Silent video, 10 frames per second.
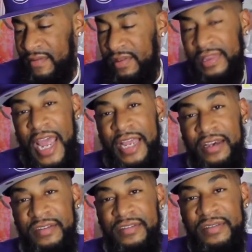
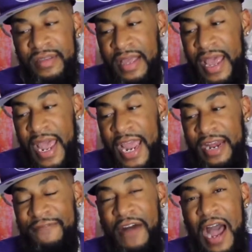Lakers,
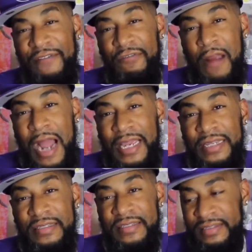85
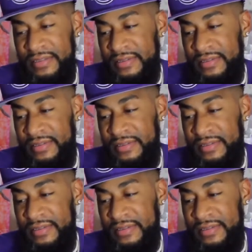Rockets.